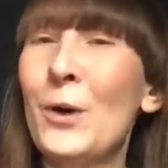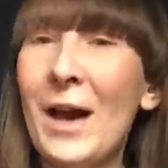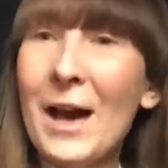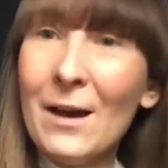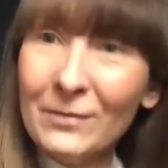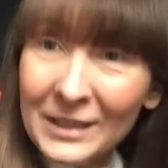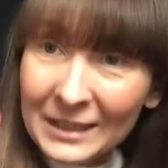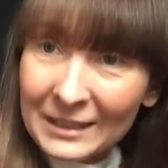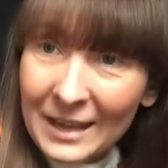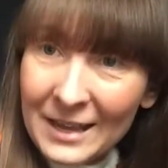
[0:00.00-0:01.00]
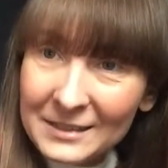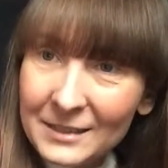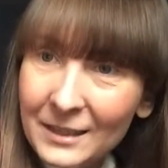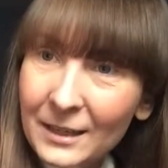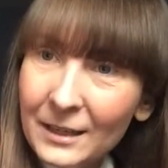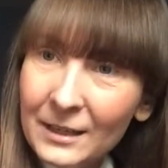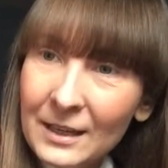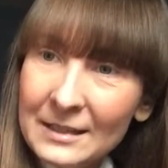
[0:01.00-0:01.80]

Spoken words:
have the classic